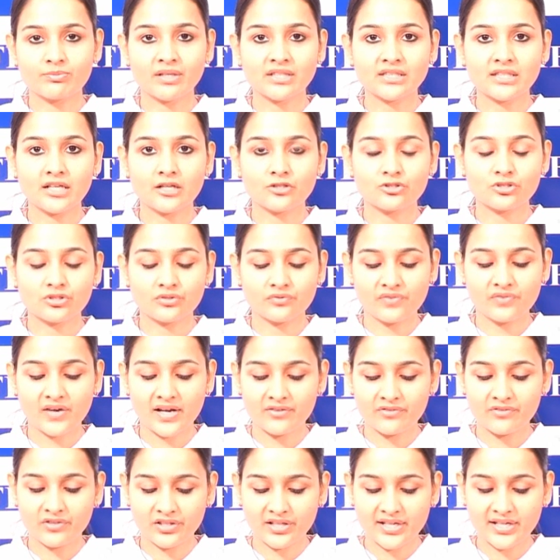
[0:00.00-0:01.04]

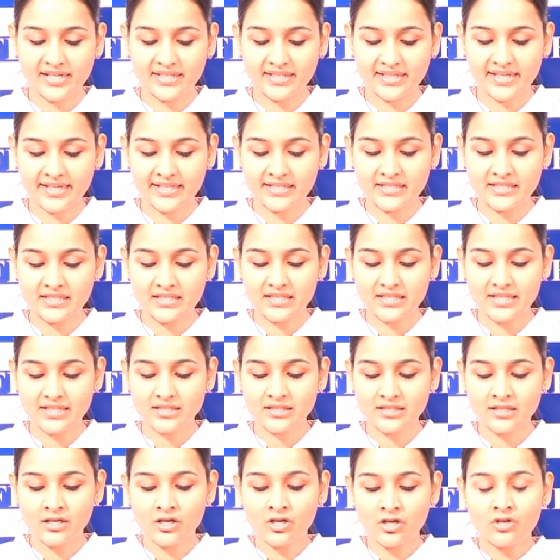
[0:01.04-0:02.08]

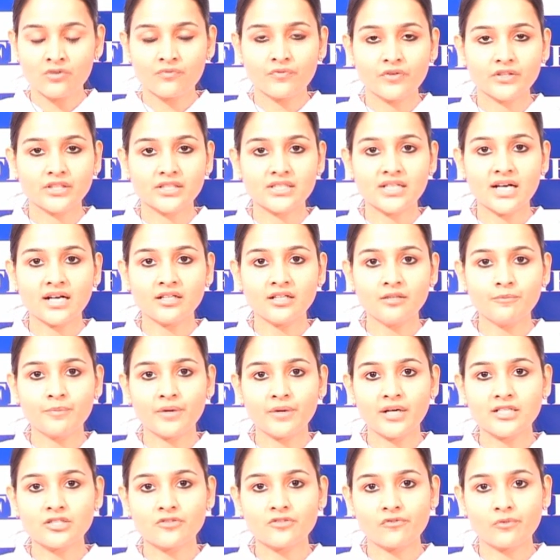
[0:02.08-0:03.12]
1586 for the target
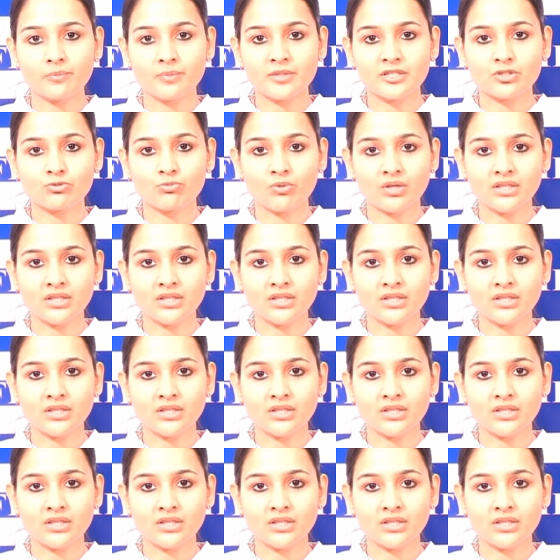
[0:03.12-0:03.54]
price of Rs.